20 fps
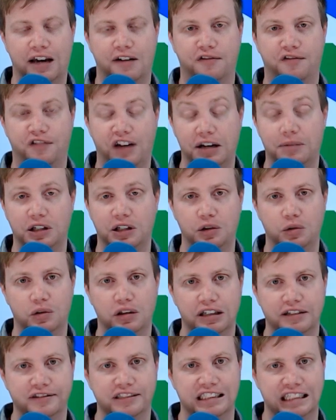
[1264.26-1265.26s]
family who
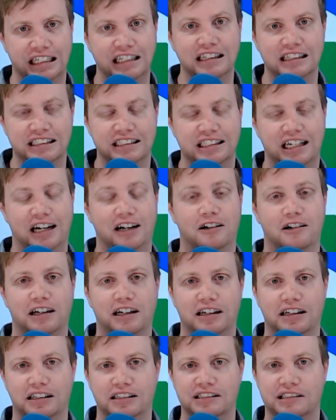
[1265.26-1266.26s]
lives in this
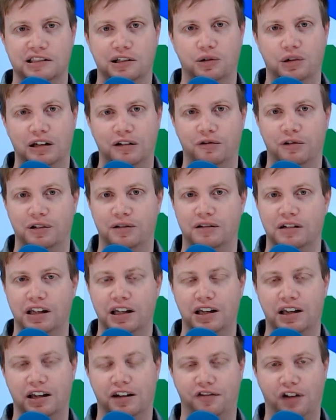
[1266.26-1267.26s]
area, and so it would
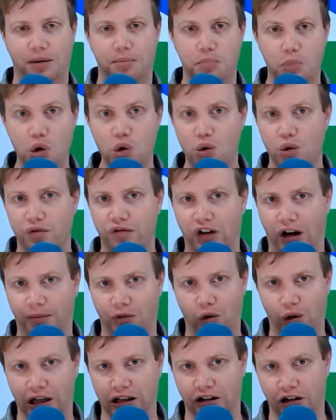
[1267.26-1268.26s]
if I moved, I'm
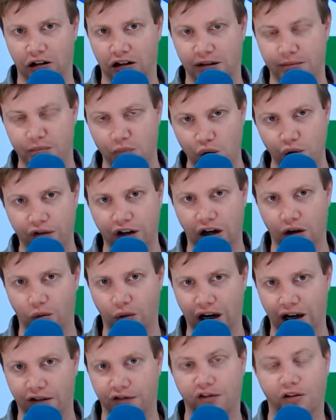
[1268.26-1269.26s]
quite literally moving
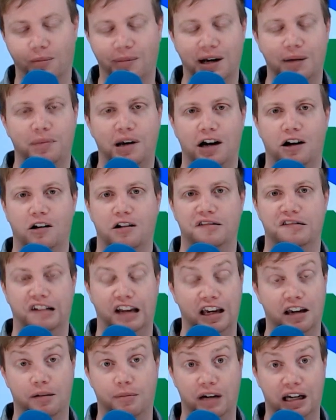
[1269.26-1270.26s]
away from my parents
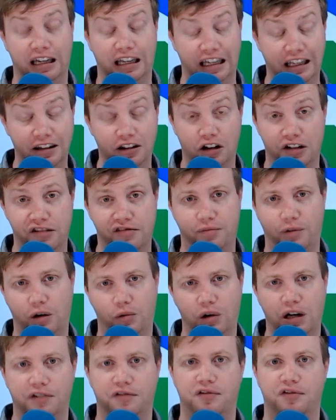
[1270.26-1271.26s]
and my in-laws. My
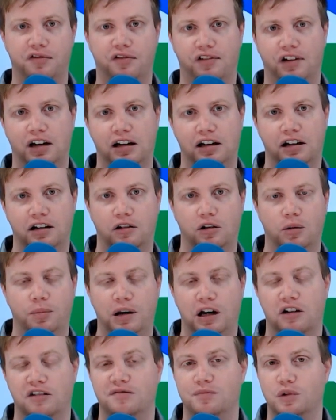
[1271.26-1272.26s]
wife, uh, her
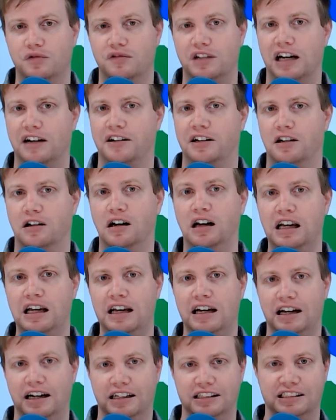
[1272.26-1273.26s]
parents moved down here,
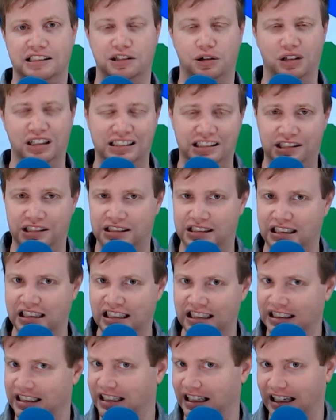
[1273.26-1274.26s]
and so it's just an
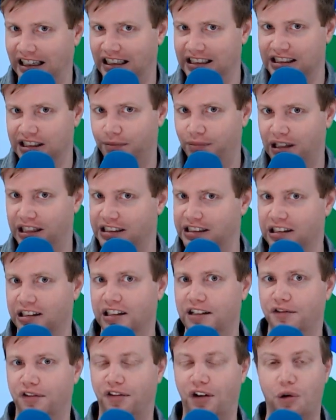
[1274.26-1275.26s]
e- easy place to
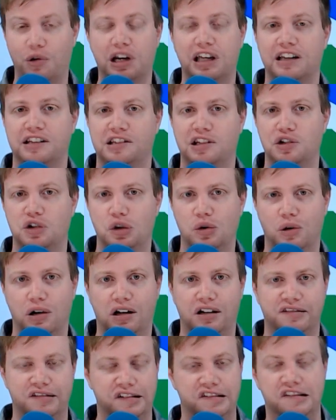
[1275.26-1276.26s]
live. If I want to get to New York,
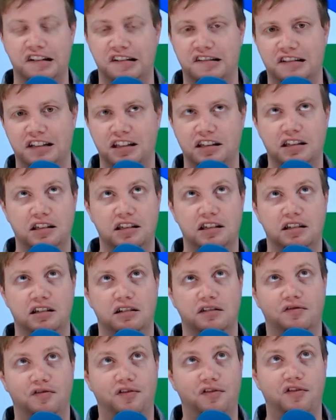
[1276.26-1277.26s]
it's a
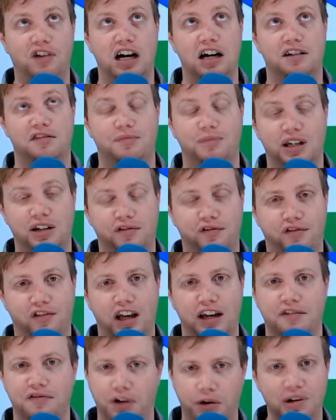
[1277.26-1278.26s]
65 minute
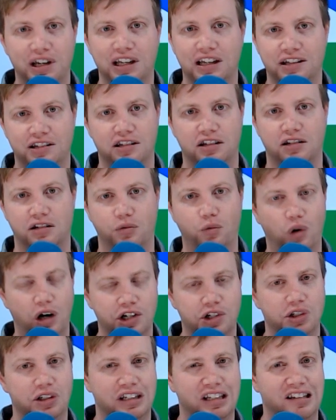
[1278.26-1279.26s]
flight. If I want to get to
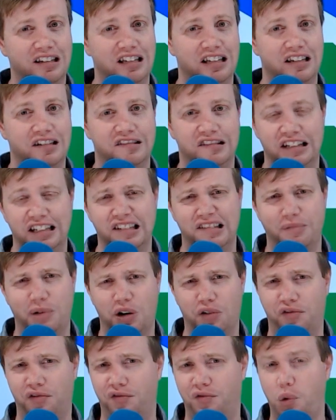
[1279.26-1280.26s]
Washington D.C., it's about
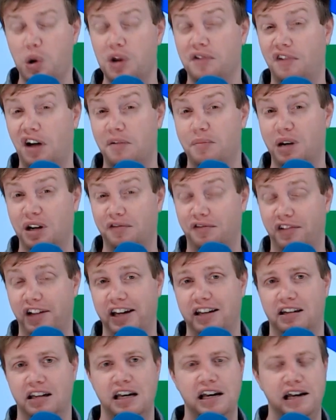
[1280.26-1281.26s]
a 45 minute
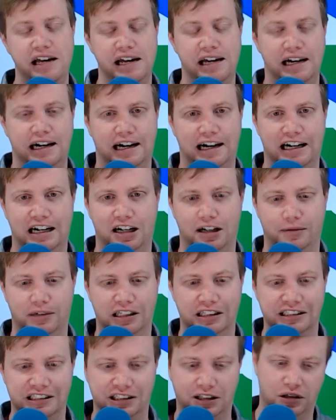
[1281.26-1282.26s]
flight, um,
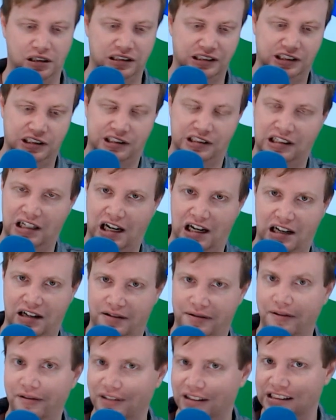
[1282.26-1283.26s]
and so it's just kind
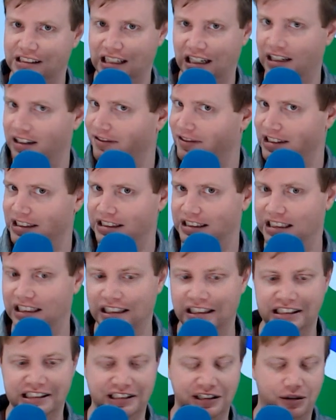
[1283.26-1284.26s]
of it's kind of just an
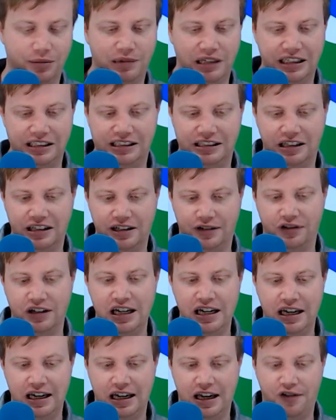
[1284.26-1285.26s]
easier place to live.
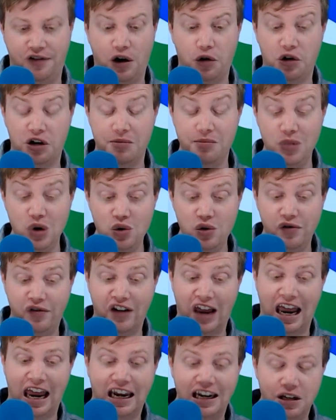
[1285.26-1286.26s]
If I were to move
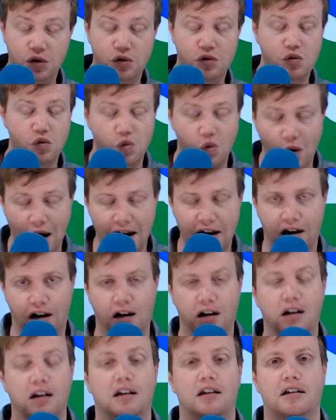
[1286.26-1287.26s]

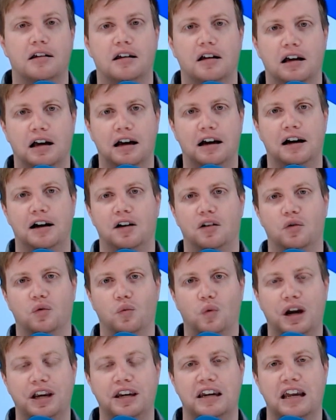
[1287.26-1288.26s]
anywhere uh,
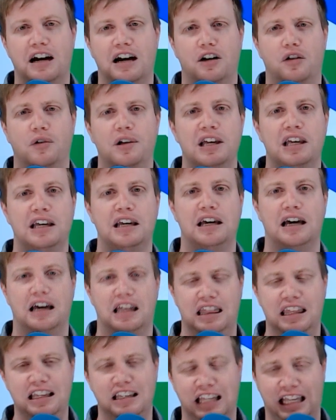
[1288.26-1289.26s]
right now, I
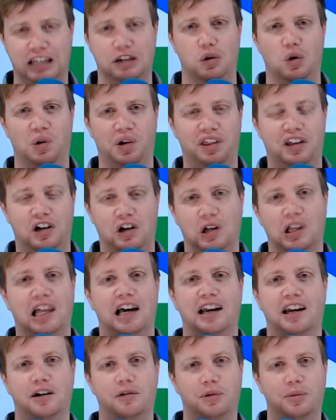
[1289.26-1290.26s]
think like North
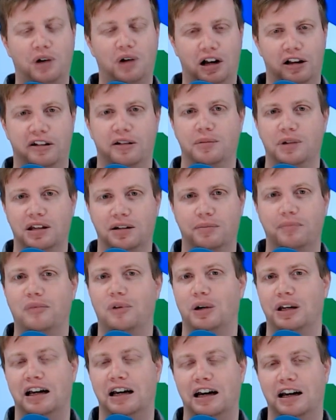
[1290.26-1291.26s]
Carolina would probably be
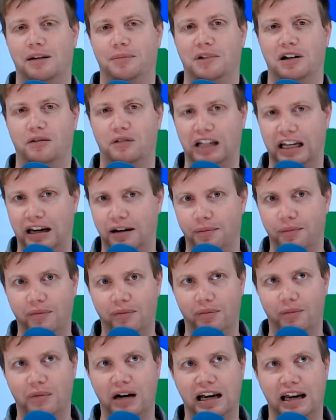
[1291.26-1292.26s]
pretty high up there. Like
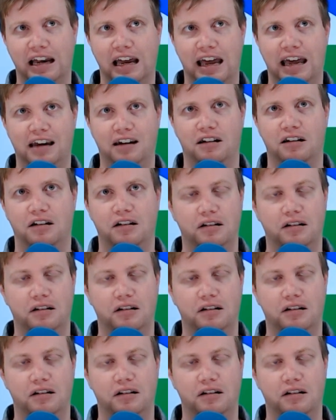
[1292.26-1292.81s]
my and